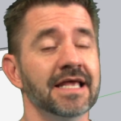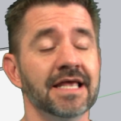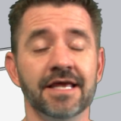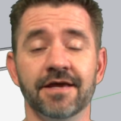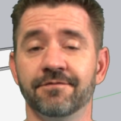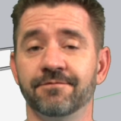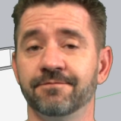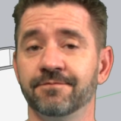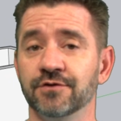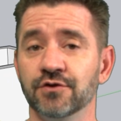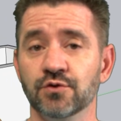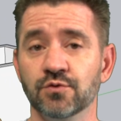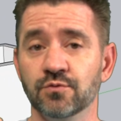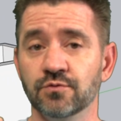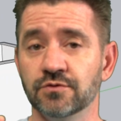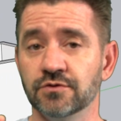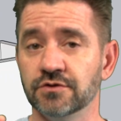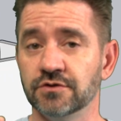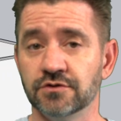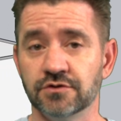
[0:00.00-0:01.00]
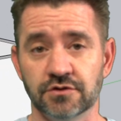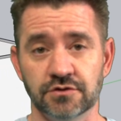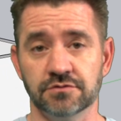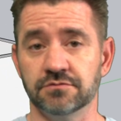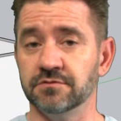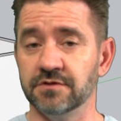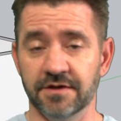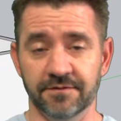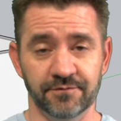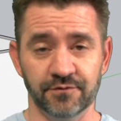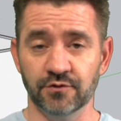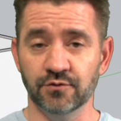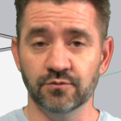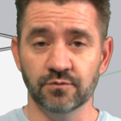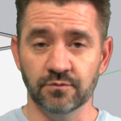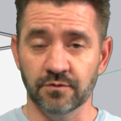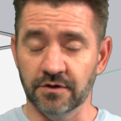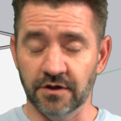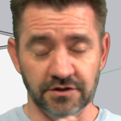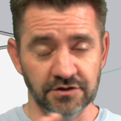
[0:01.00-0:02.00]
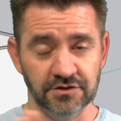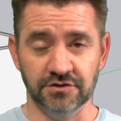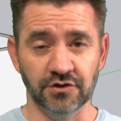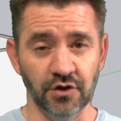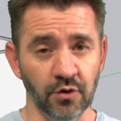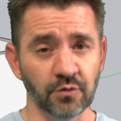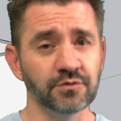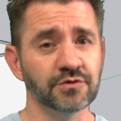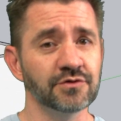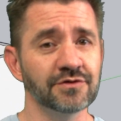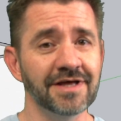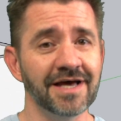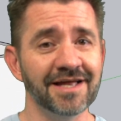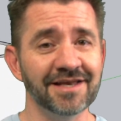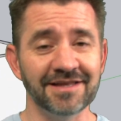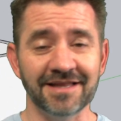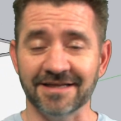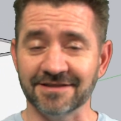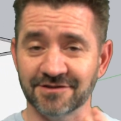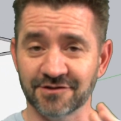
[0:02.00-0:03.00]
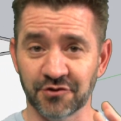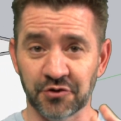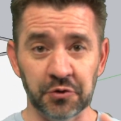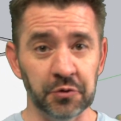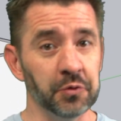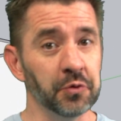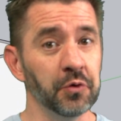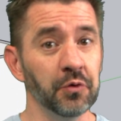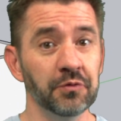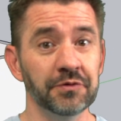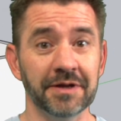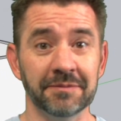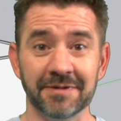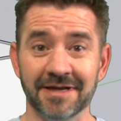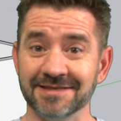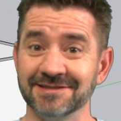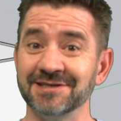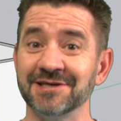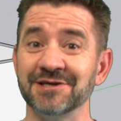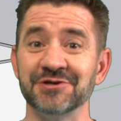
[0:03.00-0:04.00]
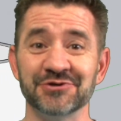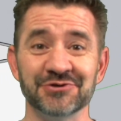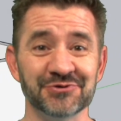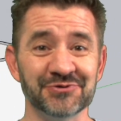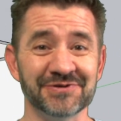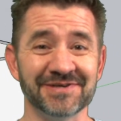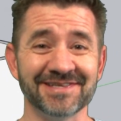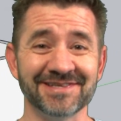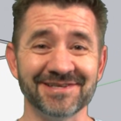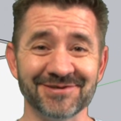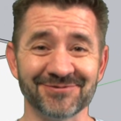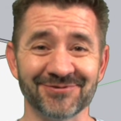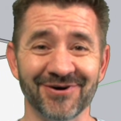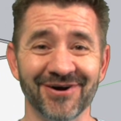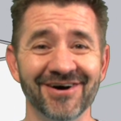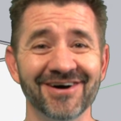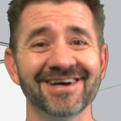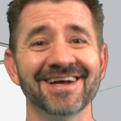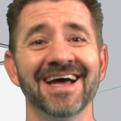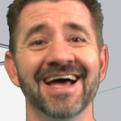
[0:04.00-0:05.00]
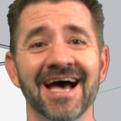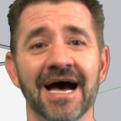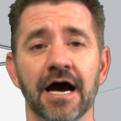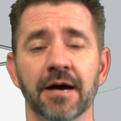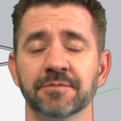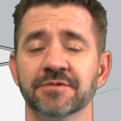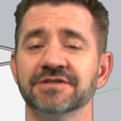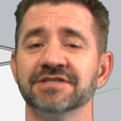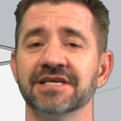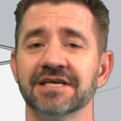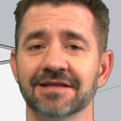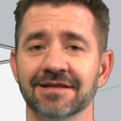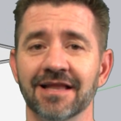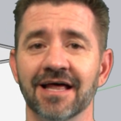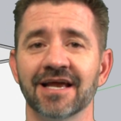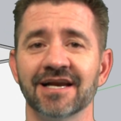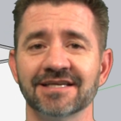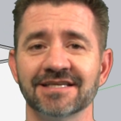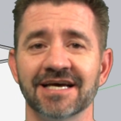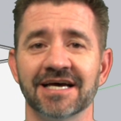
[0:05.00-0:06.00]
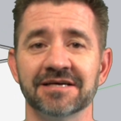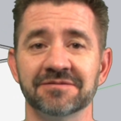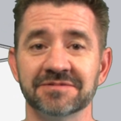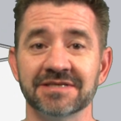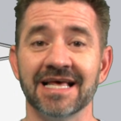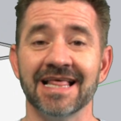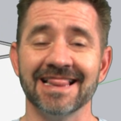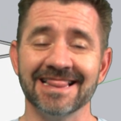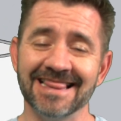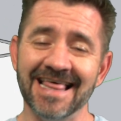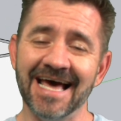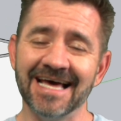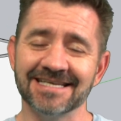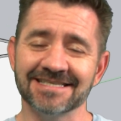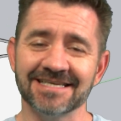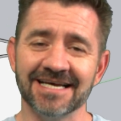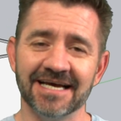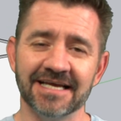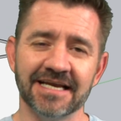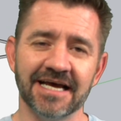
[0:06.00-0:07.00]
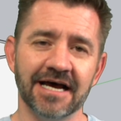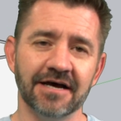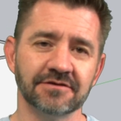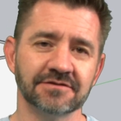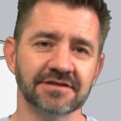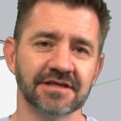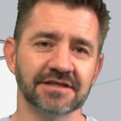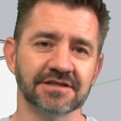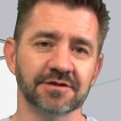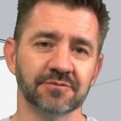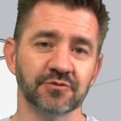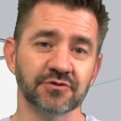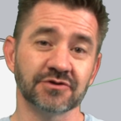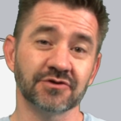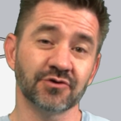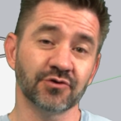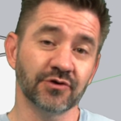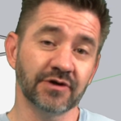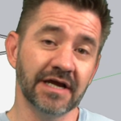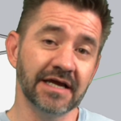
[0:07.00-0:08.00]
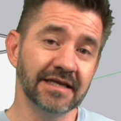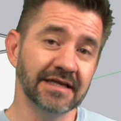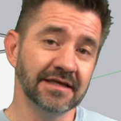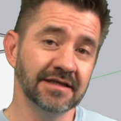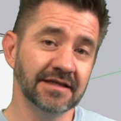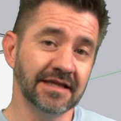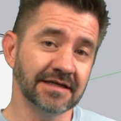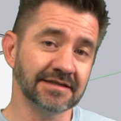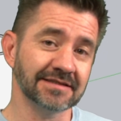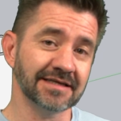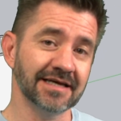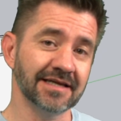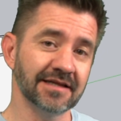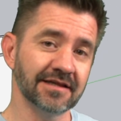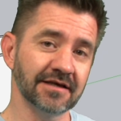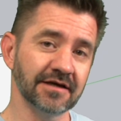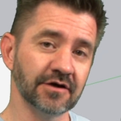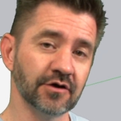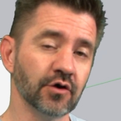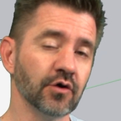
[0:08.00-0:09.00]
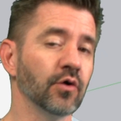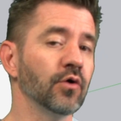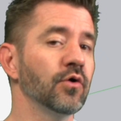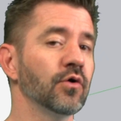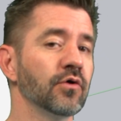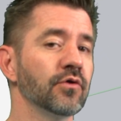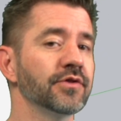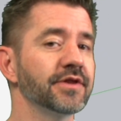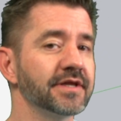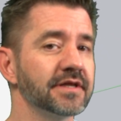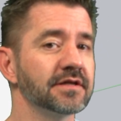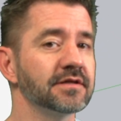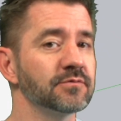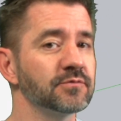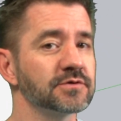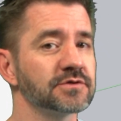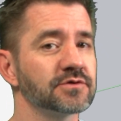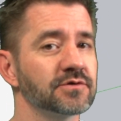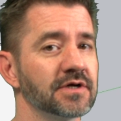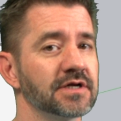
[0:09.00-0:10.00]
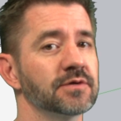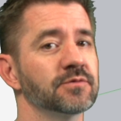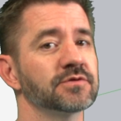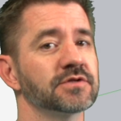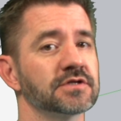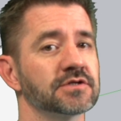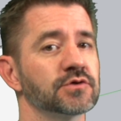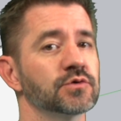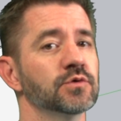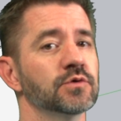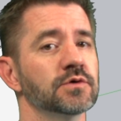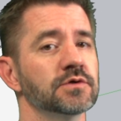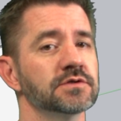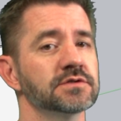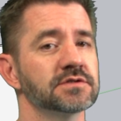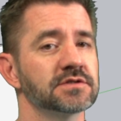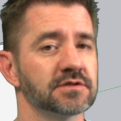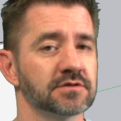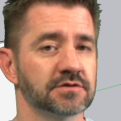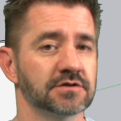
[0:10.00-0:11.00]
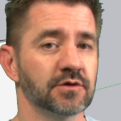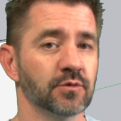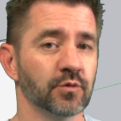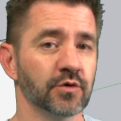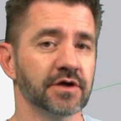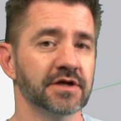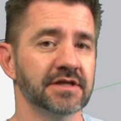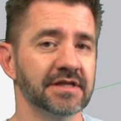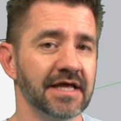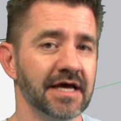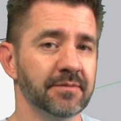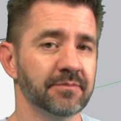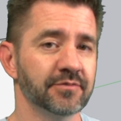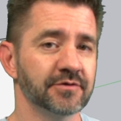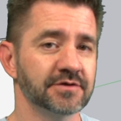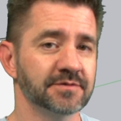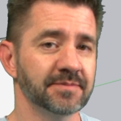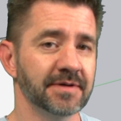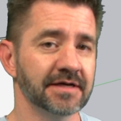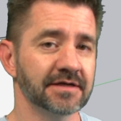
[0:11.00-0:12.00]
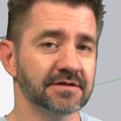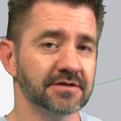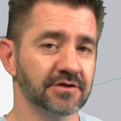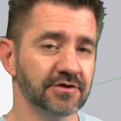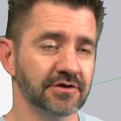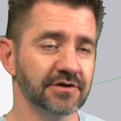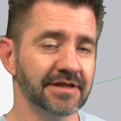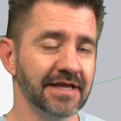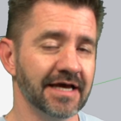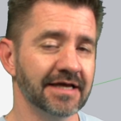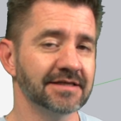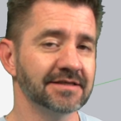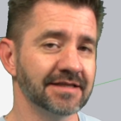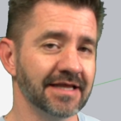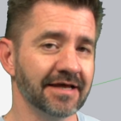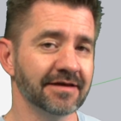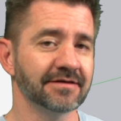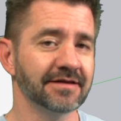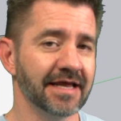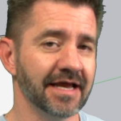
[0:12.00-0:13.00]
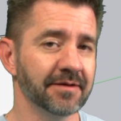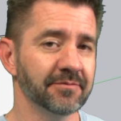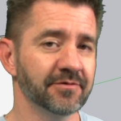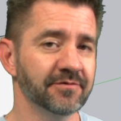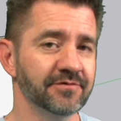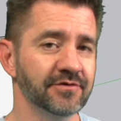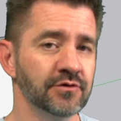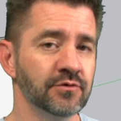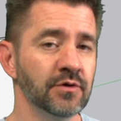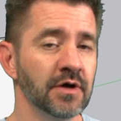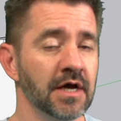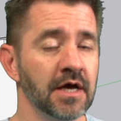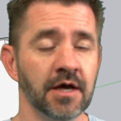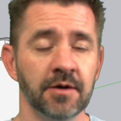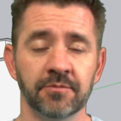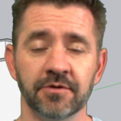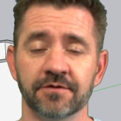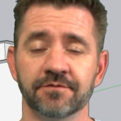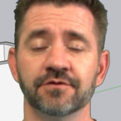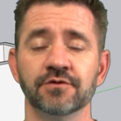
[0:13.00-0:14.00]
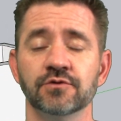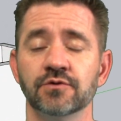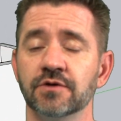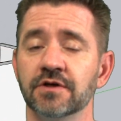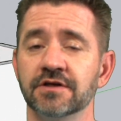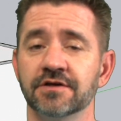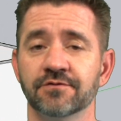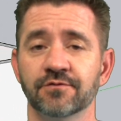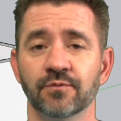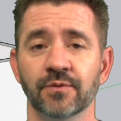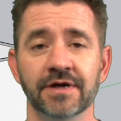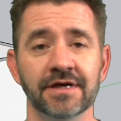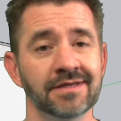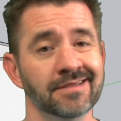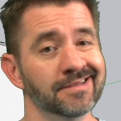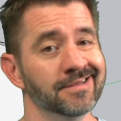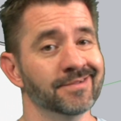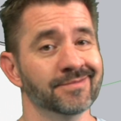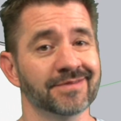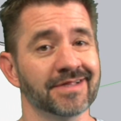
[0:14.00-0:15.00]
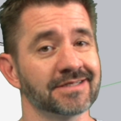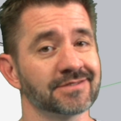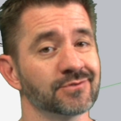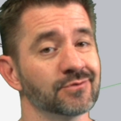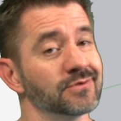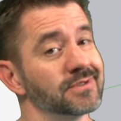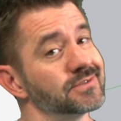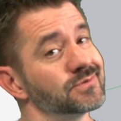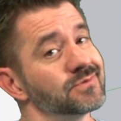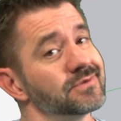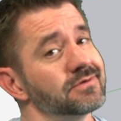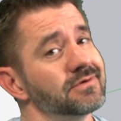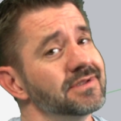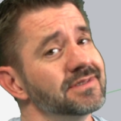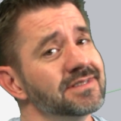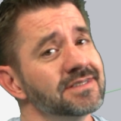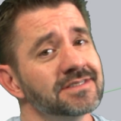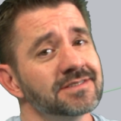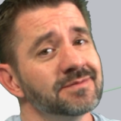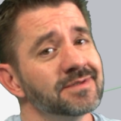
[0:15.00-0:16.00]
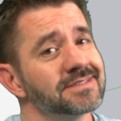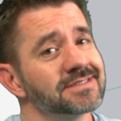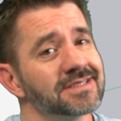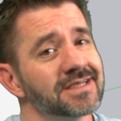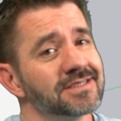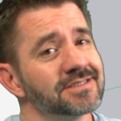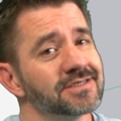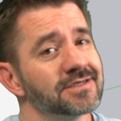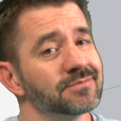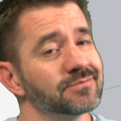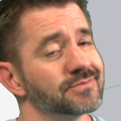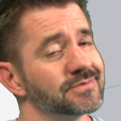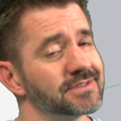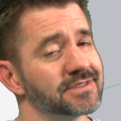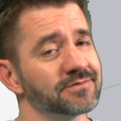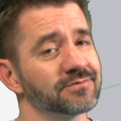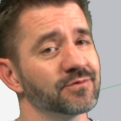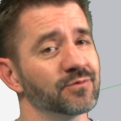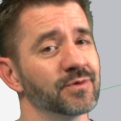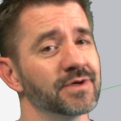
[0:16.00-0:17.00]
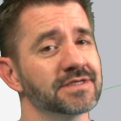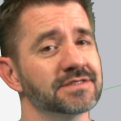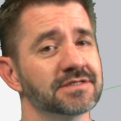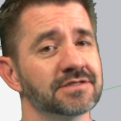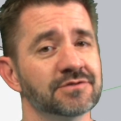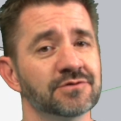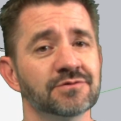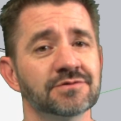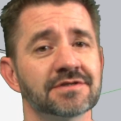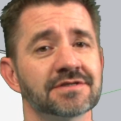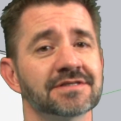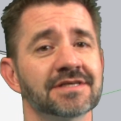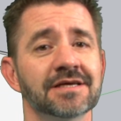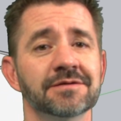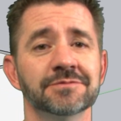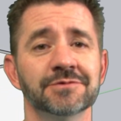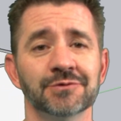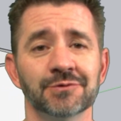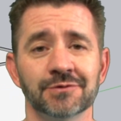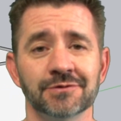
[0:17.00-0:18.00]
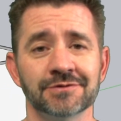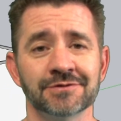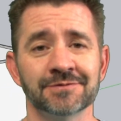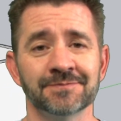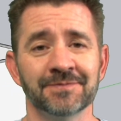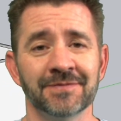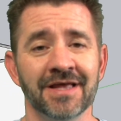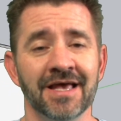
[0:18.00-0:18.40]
If you If you don't do that, that's cool. I'm not saying you're doing anything wrong. I'm just saying a lot of times that is kind of how SketchUp was created. That's kind of the goal that was created with the tools to, to work in that perspective or in that, that camera view. But if you do it in a different way, that's cool. That's one of the great things about SketchUp, different ways to use the same tools.